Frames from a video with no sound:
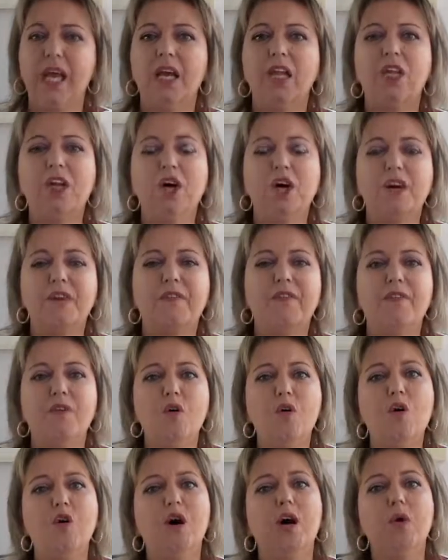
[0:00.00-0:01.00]
Look
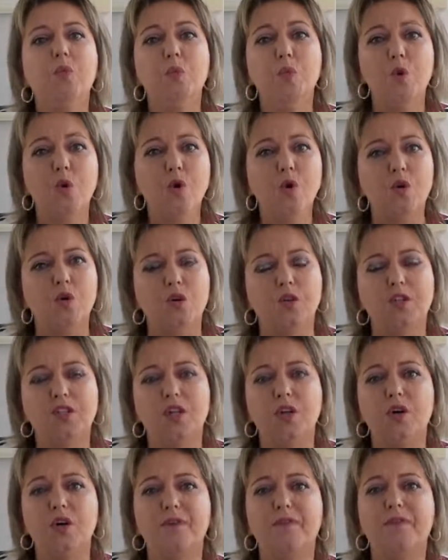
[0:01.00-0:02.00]
for awards,
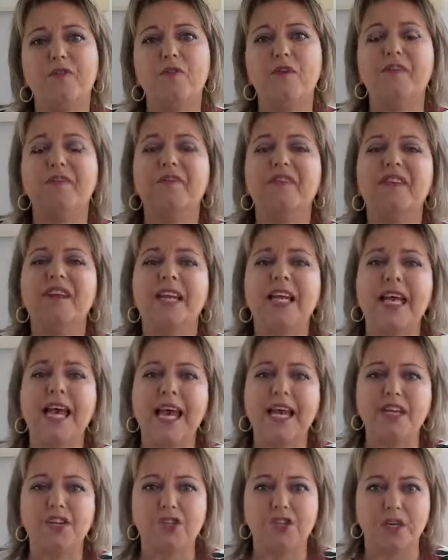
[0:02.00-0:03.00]
look for
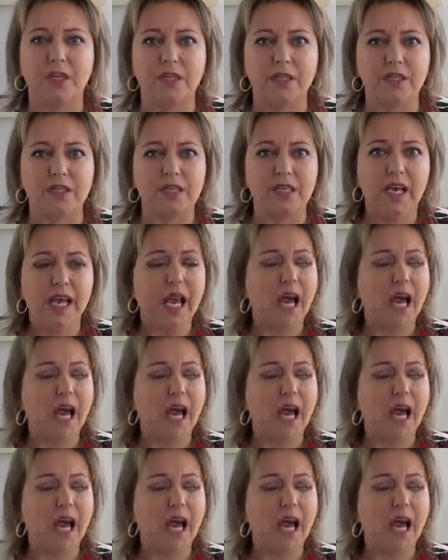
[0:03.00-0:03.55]
affiliations.